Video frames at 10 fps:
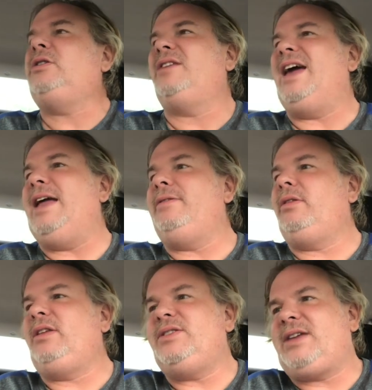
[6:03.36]
And
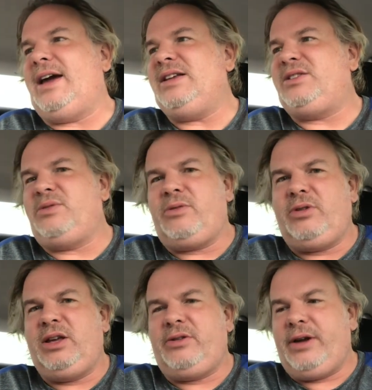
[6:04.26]
these guys did a
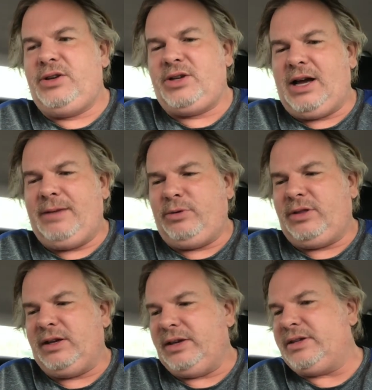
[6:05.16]
really great job with
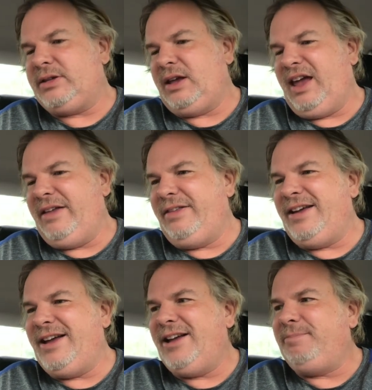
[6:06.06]
this. And,
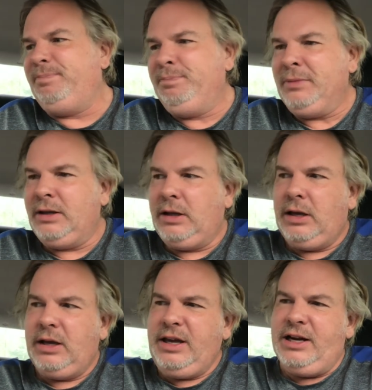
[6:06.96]

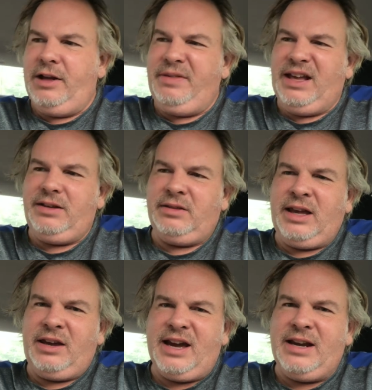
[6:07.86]
you know,
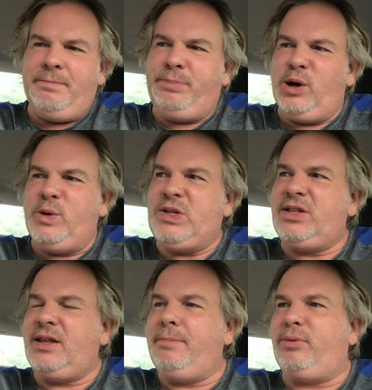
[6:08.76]
they kind of boast
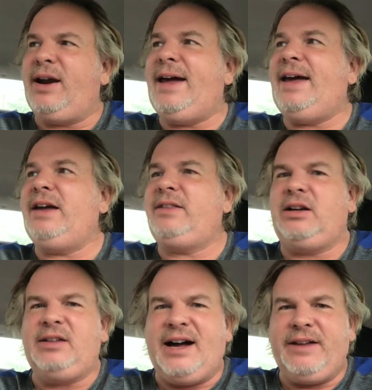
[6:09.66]
and they brag that a
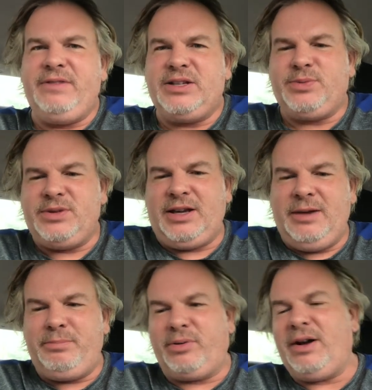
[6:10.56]
lot of this was
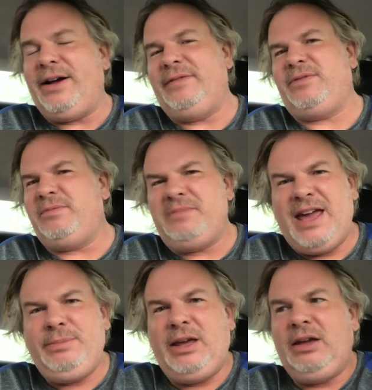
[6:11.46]
improv.
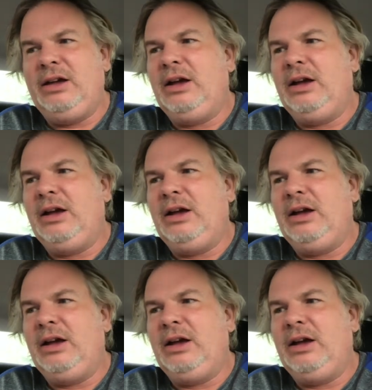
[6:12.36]
Maybe.